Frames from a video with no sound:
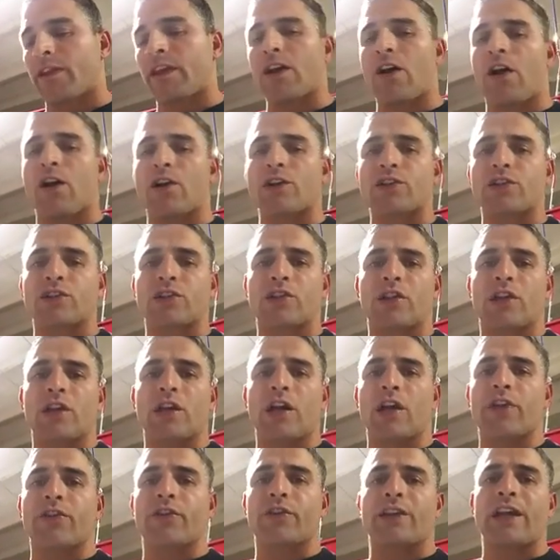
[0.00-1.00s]

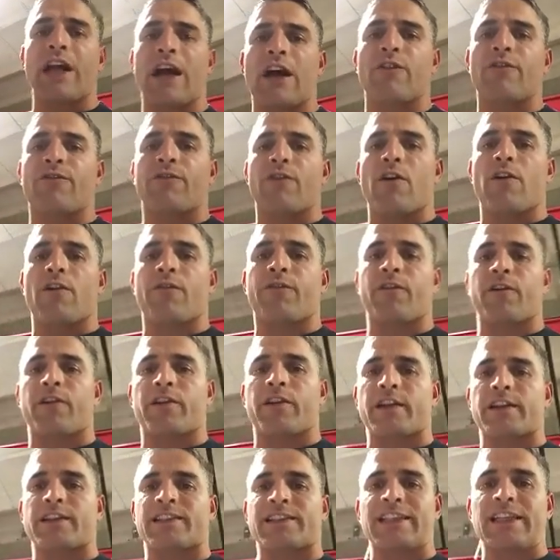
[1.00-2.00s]
The other downfall
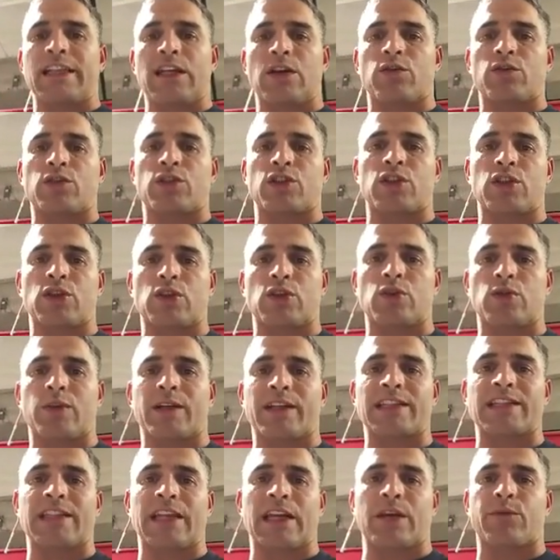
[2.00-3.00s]
for this CO2
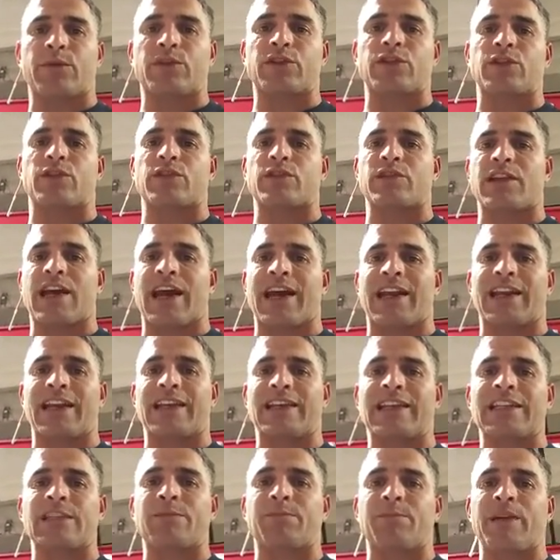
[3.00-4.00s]
extinguisher is that
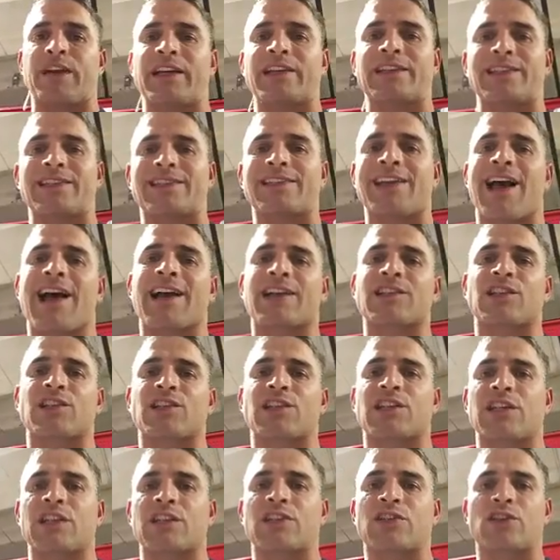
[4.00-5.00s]
it displaces
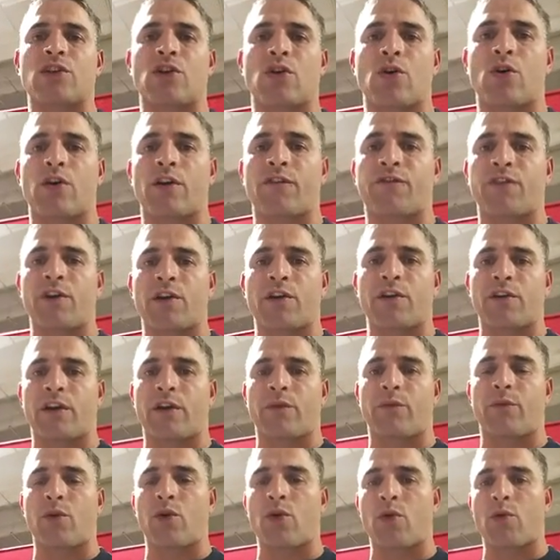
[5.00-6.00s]
oxygen. So if you're in
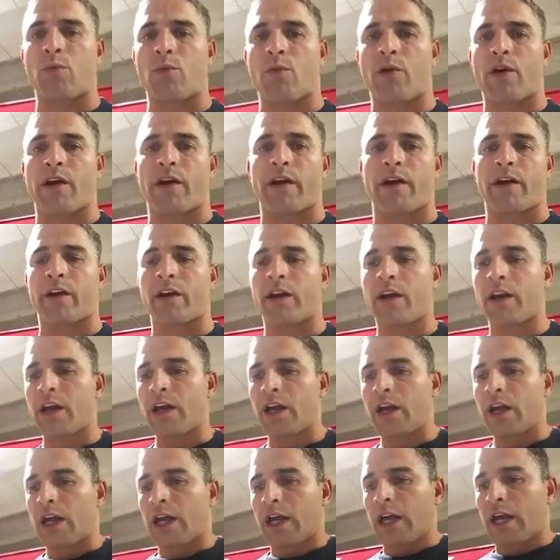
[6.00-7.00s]
a room where
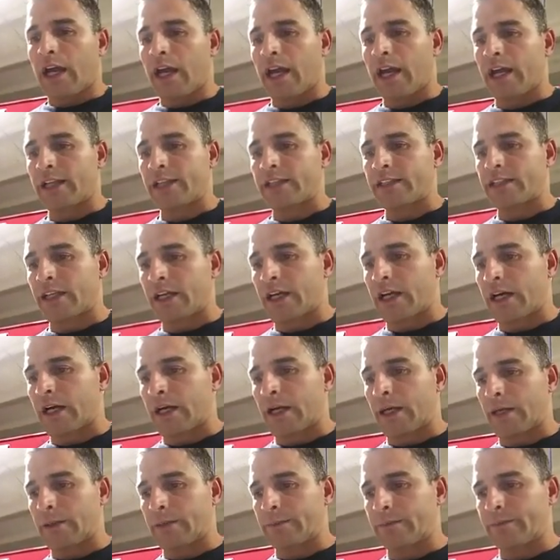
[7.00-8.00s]

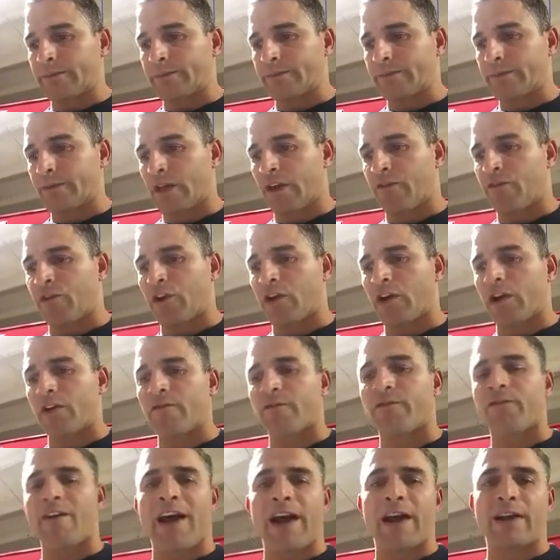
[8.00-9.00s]
if you're
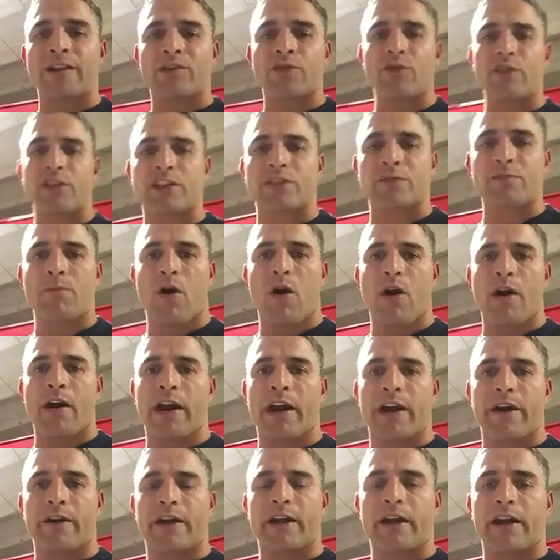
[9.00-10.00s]
confined to a small
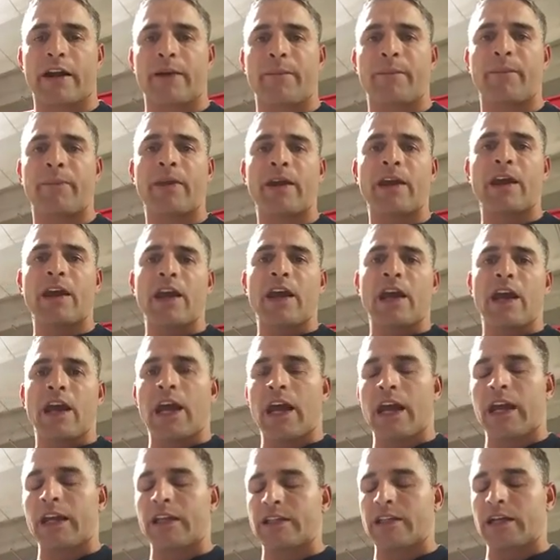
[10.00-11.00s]
area,
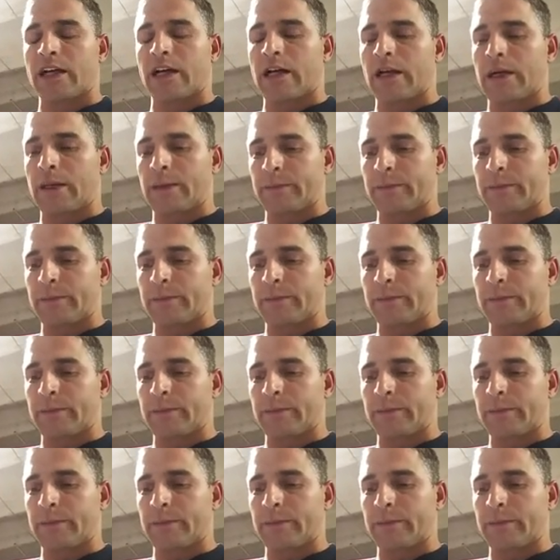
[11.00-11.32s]
it